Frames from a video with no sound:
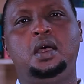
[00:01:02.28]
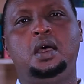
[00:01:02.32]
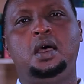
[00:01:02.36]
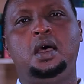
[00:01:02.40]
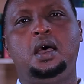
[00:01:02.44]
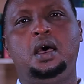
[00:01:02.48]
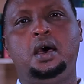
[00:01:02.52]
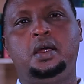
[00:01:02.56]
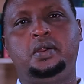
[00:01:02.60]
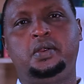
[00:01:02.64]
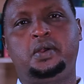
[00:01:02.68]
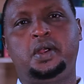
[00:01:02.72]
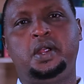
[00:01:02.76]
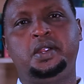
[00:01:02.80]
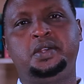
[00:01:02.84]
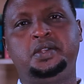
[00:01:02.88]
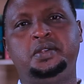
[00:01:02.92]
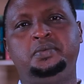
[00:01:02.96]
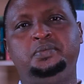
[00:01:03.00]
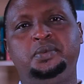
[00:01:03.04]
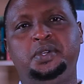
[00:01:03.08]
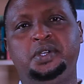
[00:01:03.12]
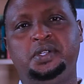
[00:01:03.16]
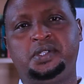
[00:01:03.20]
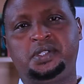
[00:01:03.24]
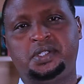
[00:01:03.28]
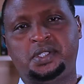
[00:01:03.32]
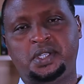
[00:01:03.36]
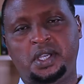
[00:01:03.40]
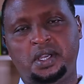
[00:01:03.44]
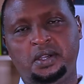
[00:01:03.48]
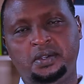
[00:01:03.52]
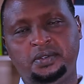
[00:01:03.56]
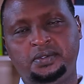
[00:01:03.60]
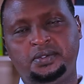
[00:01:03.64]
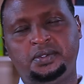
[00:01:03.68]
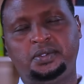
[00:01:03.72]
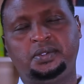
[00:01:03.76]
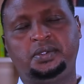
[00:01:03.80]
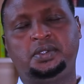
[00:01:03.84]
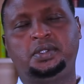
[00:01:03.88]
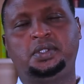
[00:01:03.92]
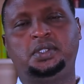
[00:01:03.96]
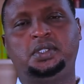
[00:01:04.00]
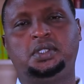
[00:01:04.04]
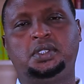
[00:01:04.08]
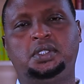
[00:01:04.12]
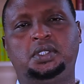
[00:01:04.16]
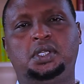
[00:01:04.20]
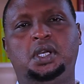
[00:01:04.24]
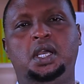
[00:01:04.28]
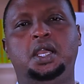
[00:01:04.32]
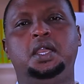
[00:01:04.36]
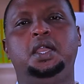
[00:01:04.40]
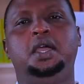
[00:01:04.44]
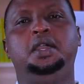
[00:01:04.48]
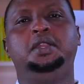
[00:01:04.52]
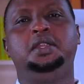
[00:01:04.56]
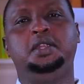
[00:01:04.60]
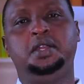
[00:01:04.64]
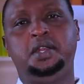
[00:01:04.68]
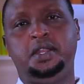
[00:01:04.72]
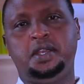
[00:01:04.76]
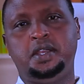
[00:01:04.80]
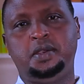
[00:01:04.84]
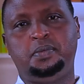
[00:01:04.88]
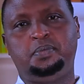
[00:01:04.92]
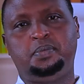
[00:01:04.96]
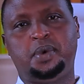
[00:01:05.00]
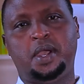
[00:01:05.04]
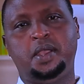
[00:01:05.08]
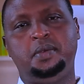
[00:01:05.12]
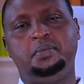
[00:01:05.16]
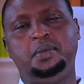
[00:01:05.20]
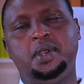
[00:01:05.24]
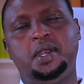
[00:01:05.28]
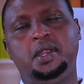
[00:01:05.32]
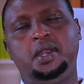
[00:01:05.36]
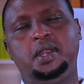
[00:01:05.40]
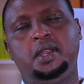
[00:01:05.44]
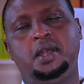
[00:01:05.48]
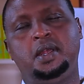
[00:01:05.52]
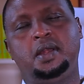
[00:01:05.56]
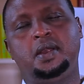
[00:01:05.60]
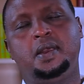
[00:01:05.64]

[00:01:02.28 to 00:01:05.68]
algorithm itself, and deep I mean.